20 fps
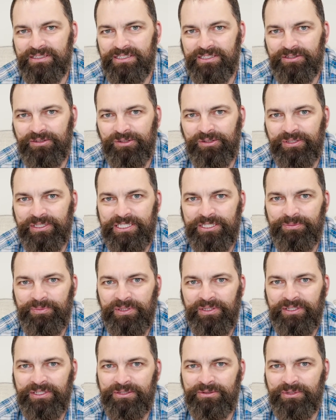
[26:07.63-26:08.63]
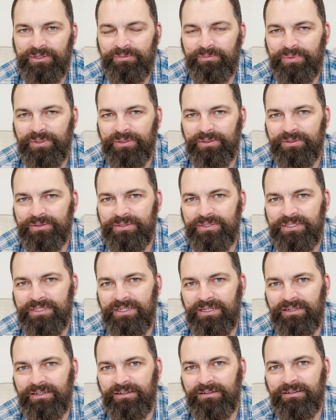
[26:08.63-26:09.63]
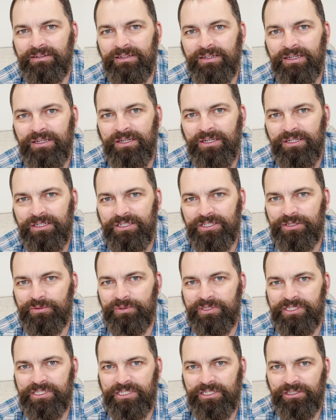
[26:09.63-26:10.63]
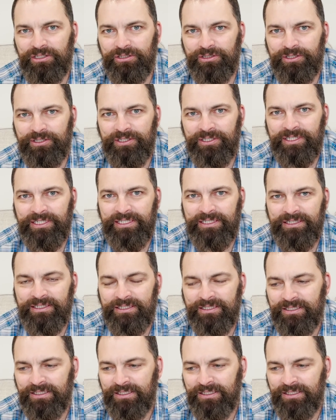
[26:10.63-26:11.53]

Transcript: zero experience with boats and just wants to learn and